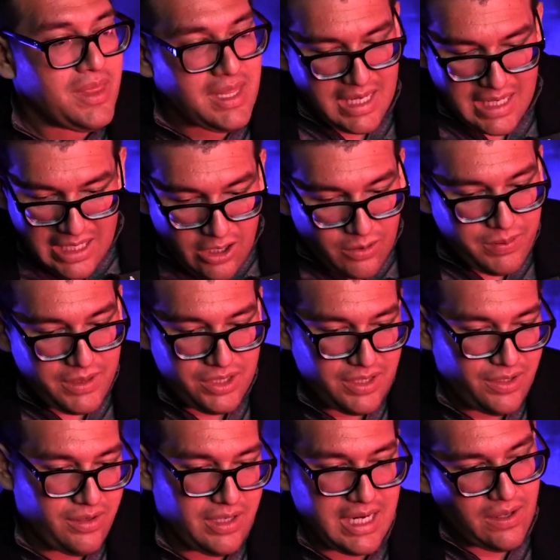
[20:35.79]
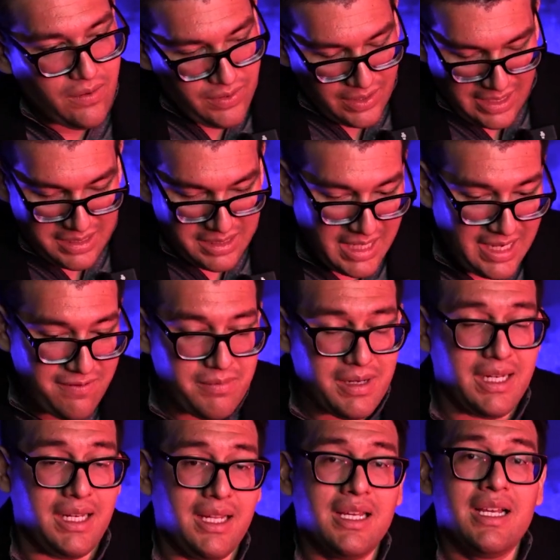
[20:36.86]
They help each other out. They save
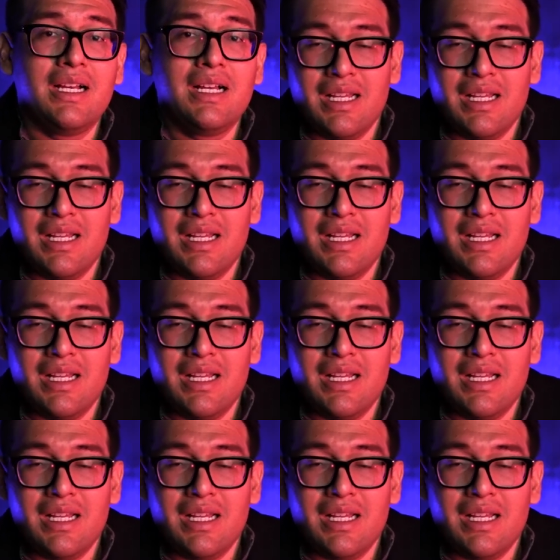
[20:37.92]
money.